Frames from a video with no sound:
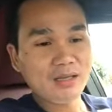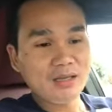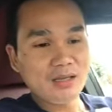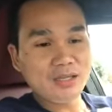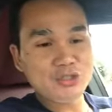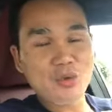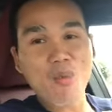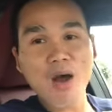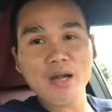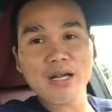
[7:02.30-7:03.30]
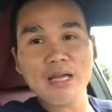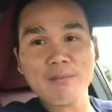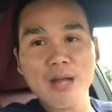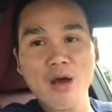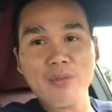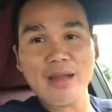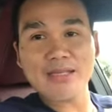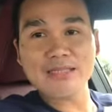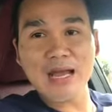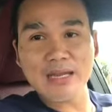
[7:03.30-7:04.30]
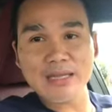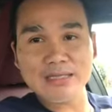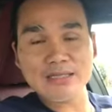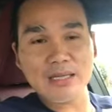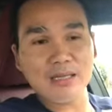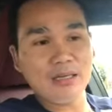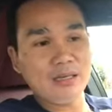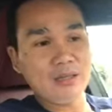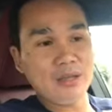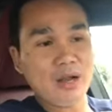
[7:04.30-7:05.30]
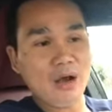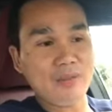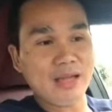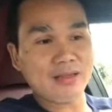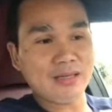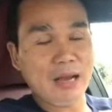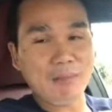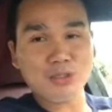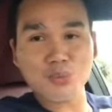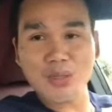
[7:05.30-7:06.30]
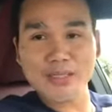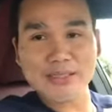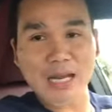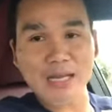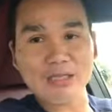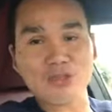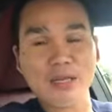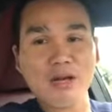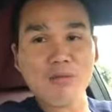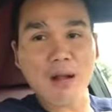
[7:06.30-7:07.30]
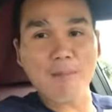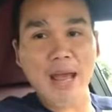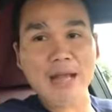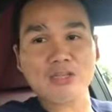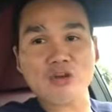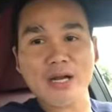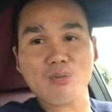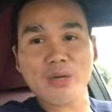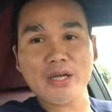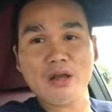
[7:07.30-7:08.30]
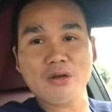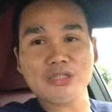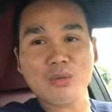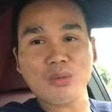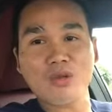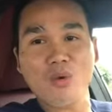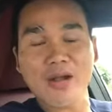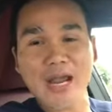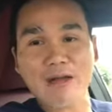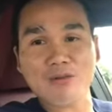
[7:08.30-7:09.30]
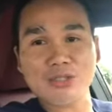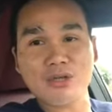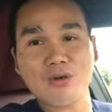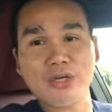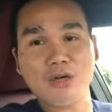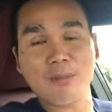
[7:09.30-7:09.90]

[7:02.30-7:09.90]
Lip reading: Because you want to let them know that it's not easy, that the number's really tight, so they don't come back and try to renegotiate with you on every single deal.